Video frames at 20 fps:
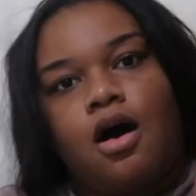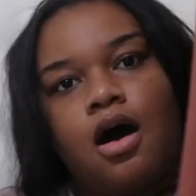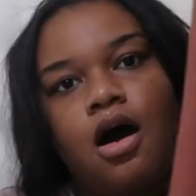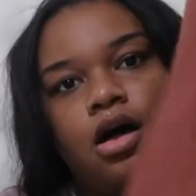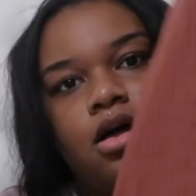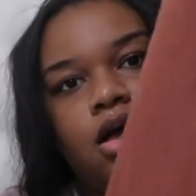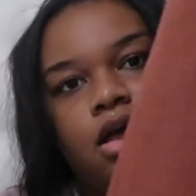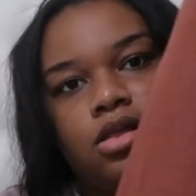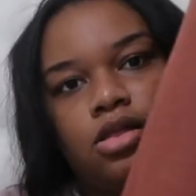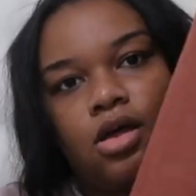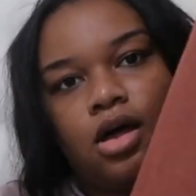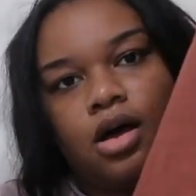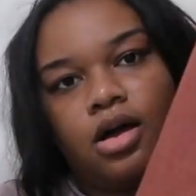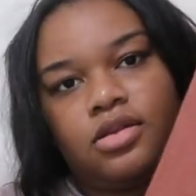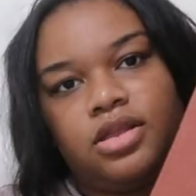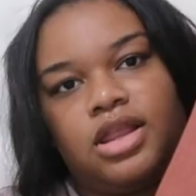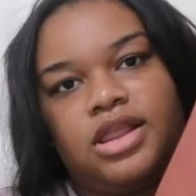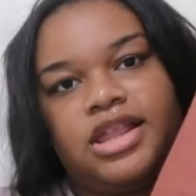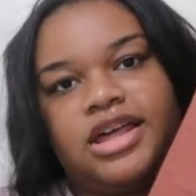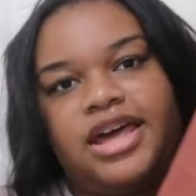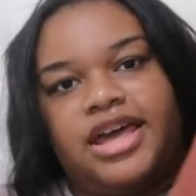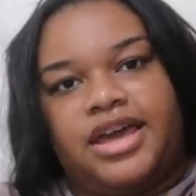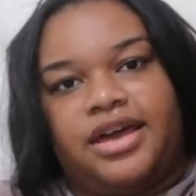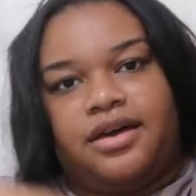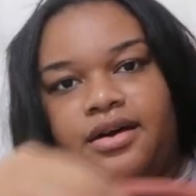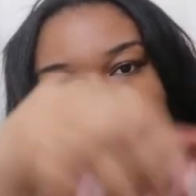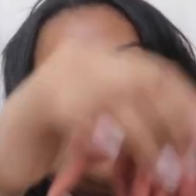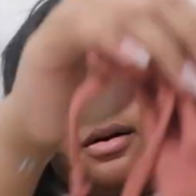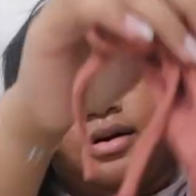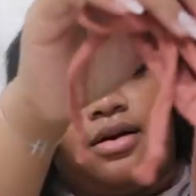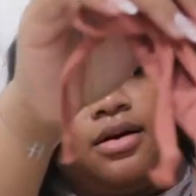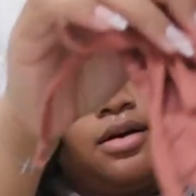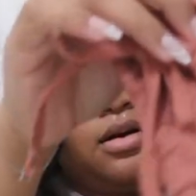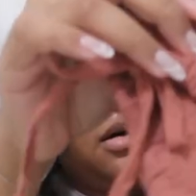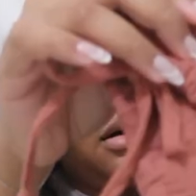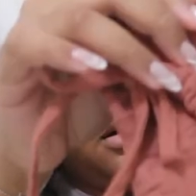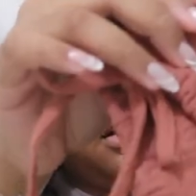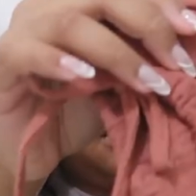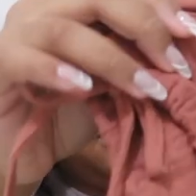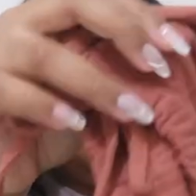all along the leg
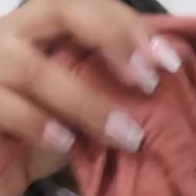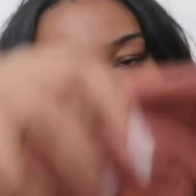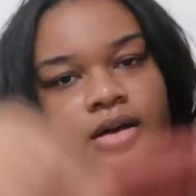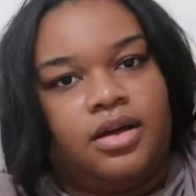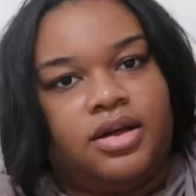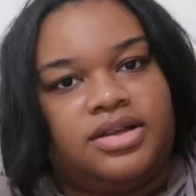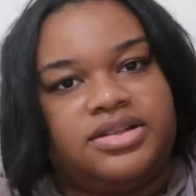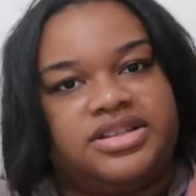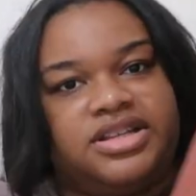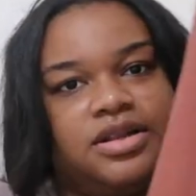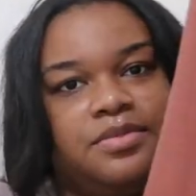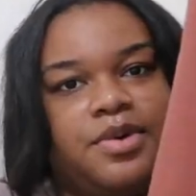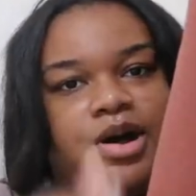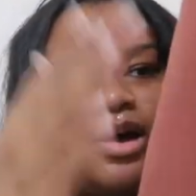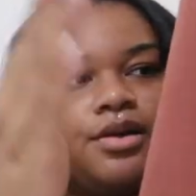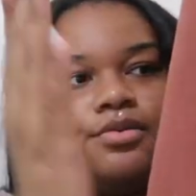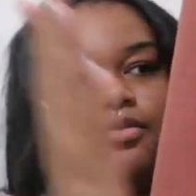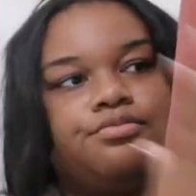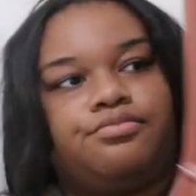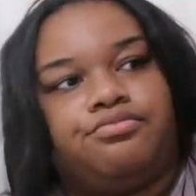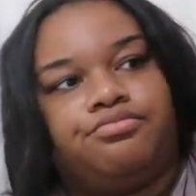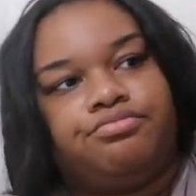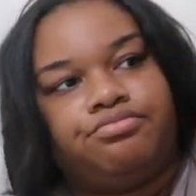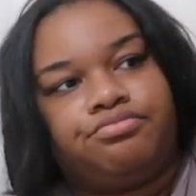to the bottom.